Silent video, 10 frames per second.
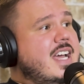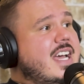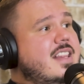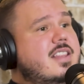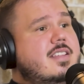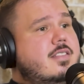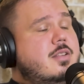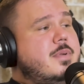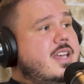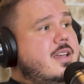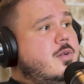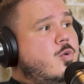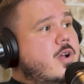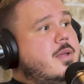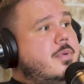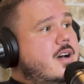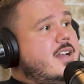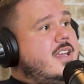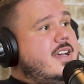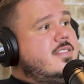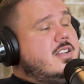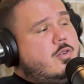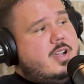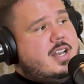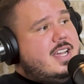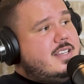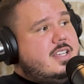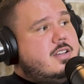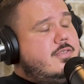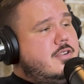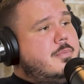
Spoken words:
And this could be a great podcast and a great idea for a